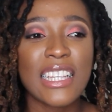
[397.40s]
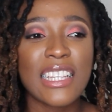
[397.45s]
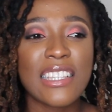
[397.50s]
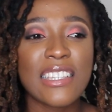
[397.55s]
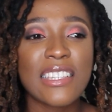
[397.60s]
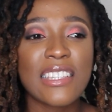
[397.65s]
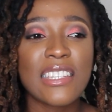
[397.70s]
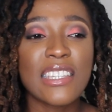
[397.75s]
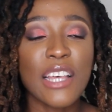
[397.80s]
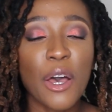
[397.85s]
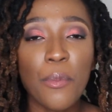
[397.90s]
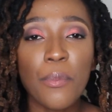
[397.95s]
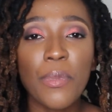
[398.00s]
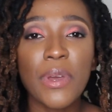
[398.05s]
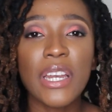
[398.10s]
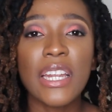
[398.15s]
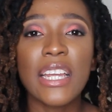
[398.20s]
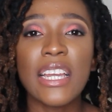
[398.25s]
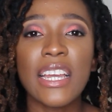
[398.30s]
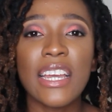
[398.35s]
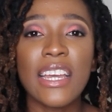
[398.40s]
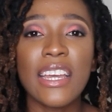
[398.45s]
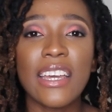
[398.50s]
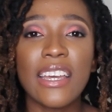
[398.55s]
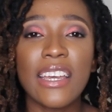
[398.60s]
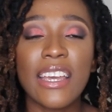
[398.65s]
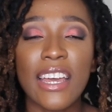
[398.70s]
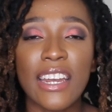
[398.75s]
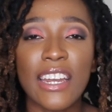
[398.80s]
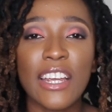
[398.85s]
somebody
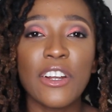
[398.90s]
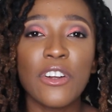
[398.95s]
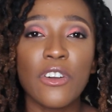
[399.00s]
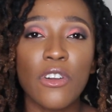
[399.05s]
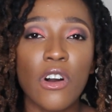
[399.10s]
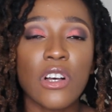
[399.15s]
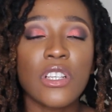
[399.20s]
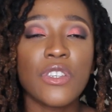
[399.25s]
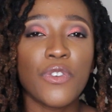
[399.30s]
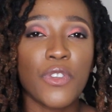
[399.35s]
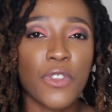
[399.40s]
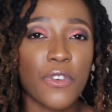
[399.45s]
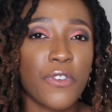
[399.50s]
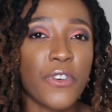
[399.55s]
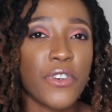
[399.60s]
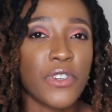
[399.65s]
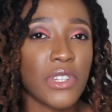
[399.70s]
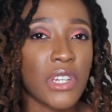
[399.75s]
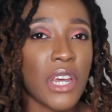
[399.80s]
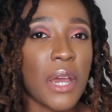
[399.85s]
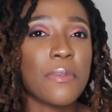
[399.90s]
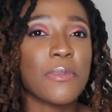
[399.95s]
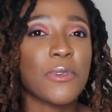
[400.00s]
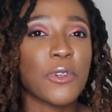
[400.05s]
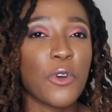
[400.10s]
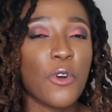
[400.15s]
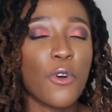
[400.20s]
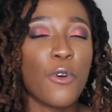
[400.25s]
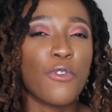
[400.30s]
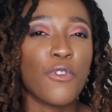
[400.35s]
getting locks for the first time
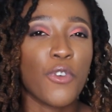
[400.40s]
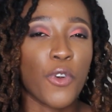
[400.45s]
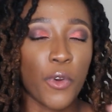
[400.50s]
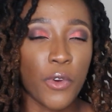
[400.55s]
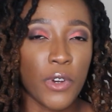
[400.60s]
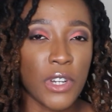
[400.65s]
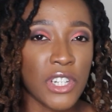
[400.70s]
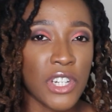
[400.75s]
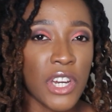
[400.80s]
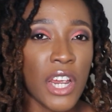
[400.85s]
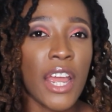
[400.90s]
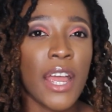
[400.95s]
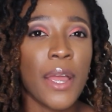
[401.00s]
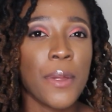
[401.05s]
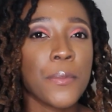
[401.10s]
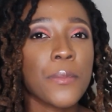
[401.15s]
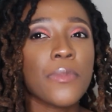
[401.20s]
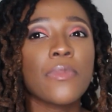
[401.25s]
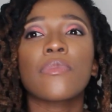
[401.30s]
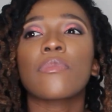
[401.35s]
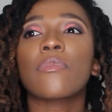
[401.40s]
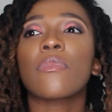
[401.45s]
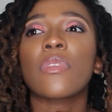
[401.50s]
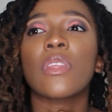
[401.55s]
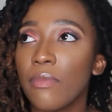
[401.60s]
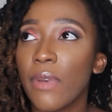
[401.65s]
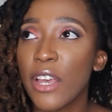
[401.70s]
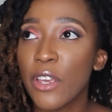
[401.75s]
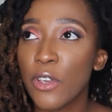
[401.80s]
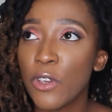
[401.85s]
to go for crochet.
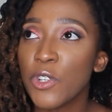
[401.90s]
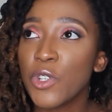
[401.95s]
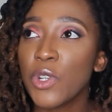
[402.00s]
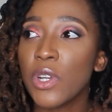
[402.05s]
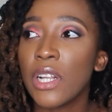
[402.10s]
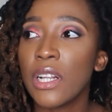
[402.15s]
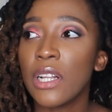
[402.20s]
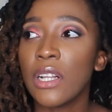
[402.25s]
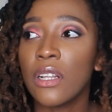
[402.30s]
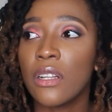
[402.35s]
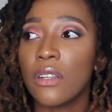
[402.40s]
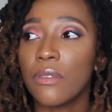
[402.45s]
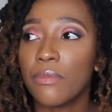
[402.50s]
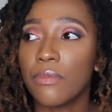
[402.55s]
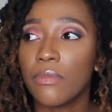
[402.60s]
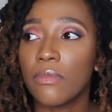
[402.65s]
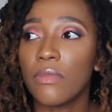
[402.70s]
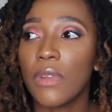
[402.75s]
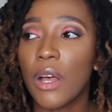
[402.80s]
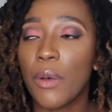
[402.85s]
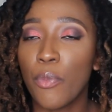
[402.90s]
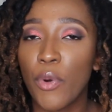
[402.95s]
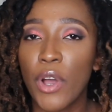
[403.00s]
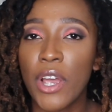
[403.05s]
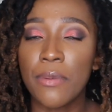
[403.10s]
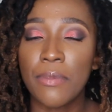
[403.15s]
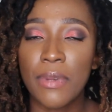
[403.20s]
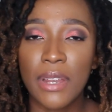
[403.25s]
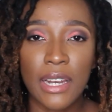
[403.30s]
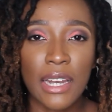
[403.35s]
My usual
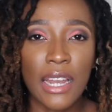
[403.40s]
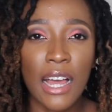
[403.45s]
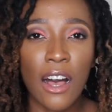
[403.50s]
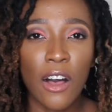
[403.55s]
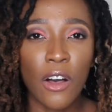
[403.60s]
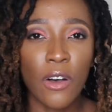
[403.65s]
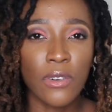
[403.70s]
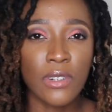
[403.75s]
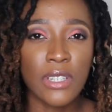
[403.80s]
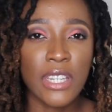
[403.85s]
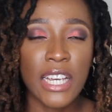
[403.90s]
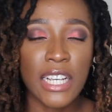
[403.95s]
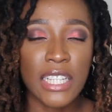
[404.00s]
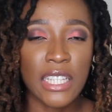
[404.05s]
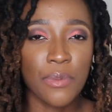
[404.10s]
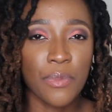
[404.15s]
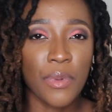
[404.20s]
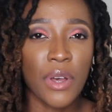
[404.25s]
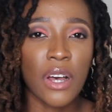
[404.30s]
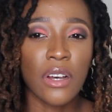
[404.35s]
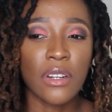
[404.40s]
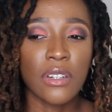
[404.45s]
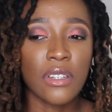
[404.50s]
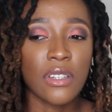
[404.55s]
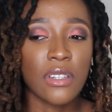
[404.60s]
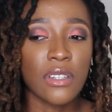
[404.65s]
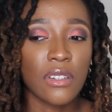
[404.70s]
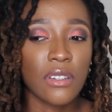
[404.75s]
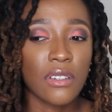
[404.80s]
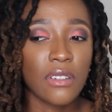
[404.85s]
appointment now takes
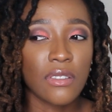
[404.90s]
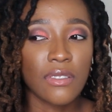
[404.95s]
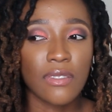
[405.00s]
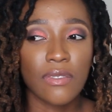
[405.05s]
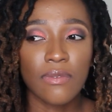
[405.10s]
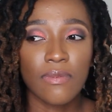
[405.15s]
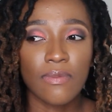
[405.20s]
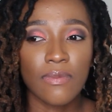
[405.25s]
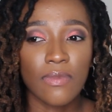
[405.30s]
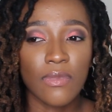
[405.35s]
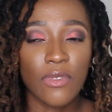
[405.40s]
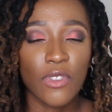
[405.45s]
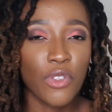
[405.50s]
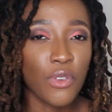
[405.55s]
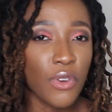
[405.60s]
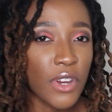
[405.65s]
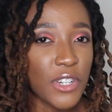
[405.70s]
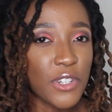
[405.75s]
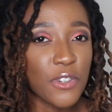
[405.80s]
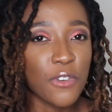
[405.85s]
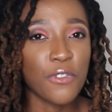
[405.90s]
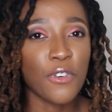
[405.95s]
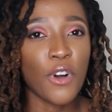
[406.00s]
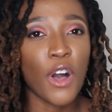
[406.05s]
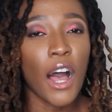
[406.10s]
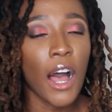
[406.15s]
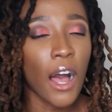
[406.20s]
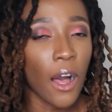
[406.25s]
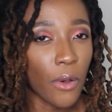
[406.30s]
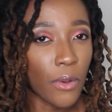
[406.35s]
about 3 to 4
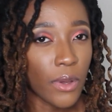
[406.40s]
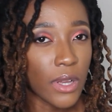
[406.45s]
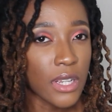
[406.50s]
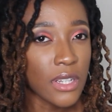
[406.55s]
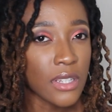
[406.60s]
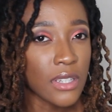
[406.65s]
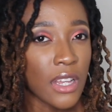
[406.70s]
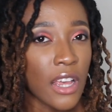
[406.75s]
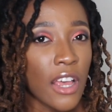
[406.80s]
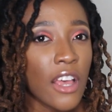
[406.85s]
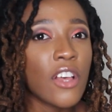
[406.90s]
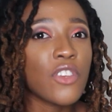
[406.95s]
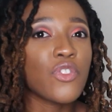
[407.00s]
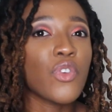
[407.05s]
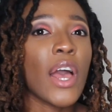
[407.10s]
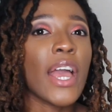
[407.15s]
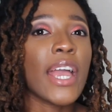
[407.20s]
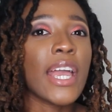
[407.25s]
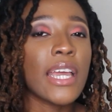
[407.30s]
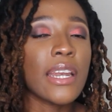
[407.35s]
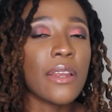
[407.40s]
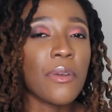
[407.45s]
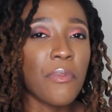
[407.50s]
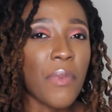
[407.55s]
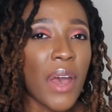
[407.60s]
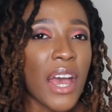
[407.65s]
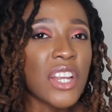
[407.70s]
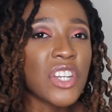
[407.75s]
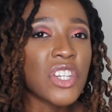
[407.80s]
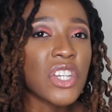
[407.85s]
hours, so I can
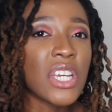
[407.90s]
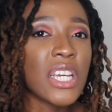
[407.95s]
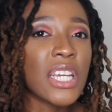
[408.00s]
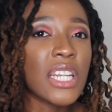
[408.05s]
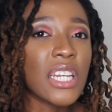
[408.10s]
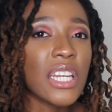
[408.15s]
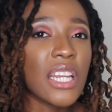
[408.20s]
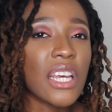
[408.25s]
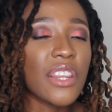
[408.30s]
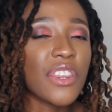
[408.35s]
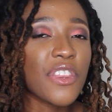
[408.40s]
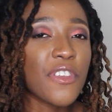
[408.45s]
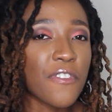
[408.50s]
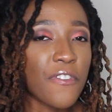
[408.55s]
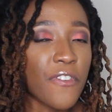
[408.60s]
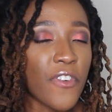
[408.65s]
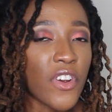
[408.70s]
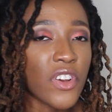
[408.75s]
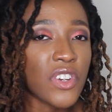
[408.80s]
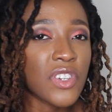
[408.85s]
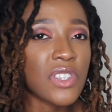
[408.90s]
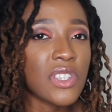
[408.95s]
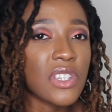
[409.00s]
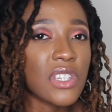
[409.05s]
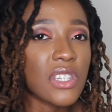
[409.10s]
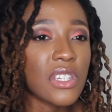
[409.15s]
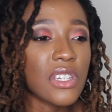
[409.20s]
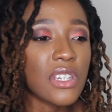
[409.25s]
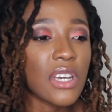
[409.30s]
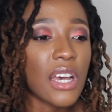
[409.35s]
imagine the
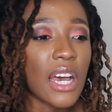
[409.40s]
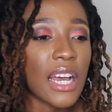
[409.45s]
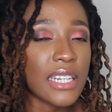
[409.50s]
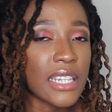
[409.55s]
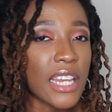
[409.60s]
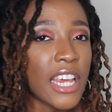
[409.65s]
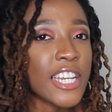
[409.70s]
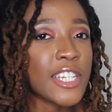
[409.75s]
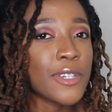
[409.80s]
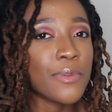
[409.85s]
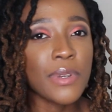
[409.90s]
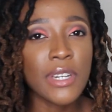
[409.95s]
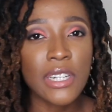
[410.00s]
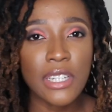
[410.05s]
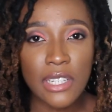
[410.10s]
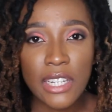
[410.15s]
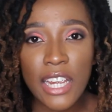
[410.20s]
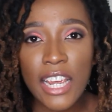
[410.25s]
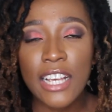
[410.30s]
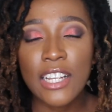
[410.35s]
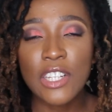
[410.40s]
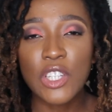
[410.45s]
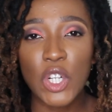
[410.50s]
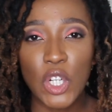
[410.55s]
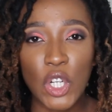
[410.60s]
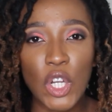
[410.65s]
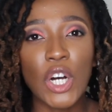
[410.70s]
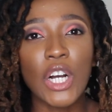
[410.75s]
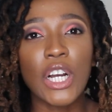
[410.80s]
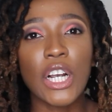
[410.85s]
first attachment takes
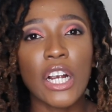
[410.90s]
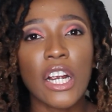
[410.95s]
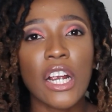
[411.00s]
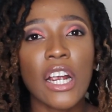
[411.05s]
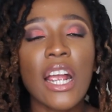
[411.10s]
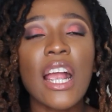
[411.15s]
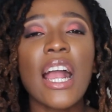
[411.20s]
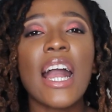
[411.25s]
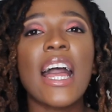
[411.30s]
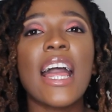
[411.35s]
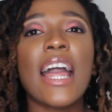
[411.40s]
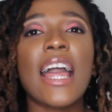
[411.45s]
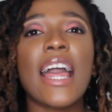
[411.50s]
longer,